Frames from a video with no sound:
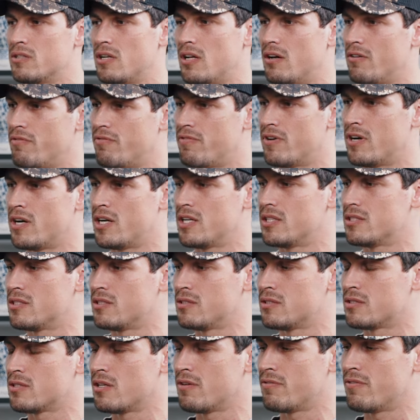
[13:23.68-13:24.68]
into like
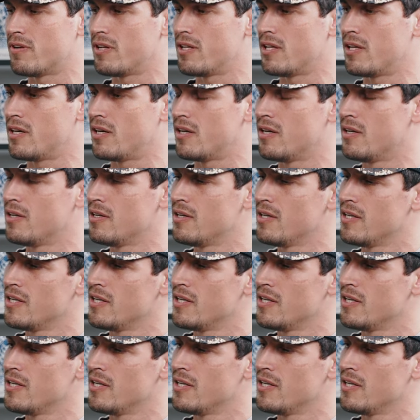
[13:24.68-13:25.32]
fights and stuff like that